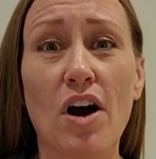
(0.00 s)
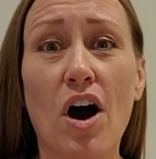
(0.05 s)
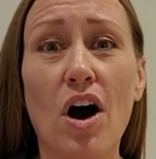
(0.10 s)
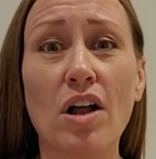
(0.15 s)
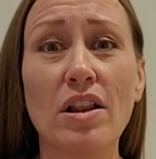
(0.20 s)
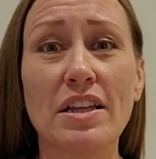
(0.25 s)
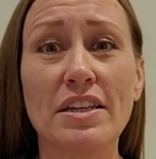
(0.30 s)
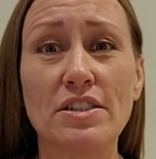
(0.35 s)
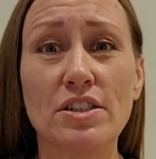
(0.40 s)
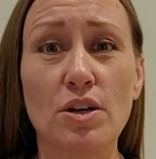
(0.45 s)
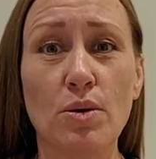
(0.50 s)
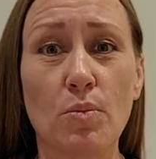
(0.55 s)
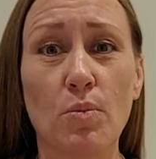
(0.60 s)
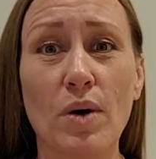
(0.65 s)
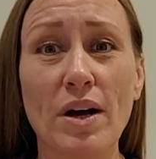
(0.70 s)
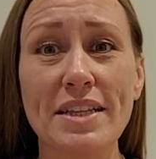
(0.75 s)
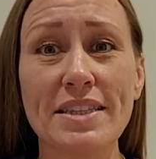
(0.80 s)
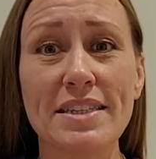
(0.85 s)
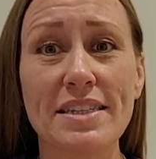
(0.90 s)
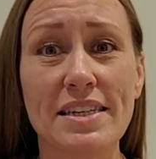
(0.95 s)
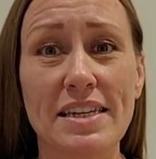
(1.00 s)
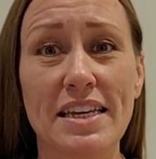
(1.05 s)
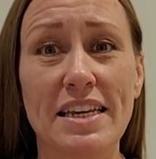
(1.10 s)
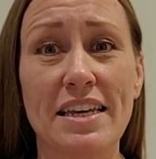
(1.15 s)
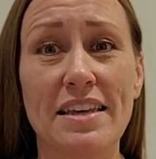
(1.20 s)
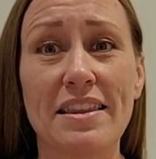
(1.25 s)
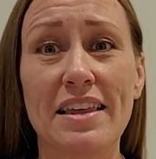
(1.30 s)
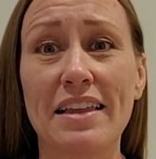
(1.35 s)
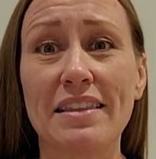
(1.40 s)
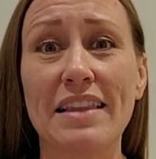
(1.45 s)
all into one
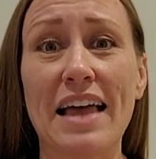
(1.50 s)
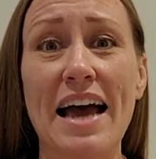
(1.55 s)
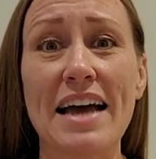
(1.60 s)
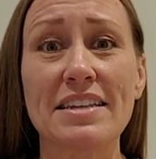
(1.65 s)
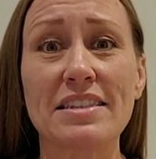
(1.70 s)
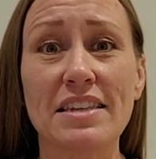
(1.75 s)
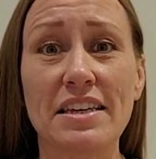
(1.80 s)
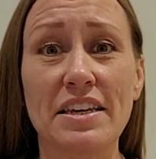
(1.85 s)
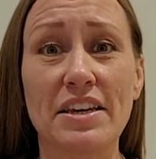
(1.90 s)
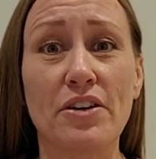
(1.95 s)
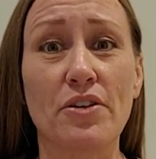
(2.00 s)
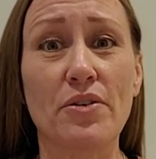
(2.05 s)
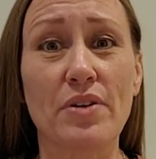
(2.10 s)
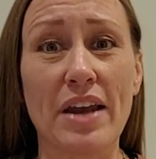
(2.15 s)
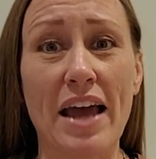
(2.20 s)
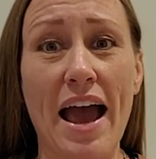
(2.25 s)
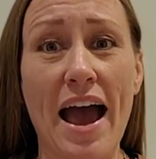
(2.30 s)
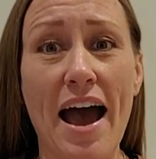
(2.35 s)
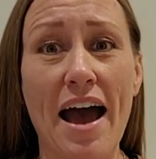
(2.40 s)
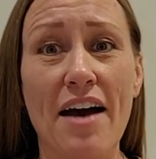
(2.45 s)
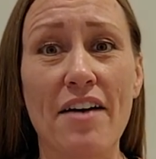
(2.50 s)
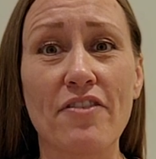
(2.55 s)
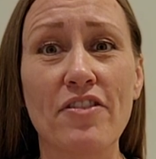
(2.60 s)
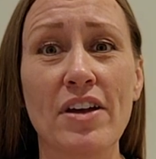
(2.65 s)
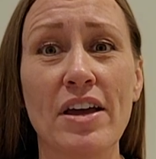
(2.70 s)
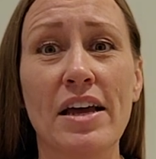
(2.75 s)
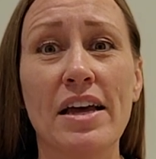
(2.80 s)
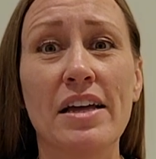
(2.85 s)
CD that lasts a year and a half,